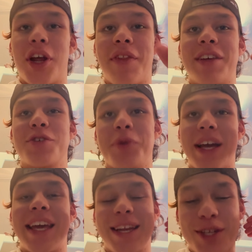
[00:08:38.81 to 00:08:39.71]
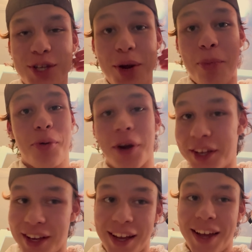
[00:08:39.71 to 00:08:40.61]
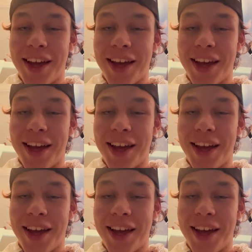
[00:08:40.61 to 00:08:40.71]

and this is when I get to printing.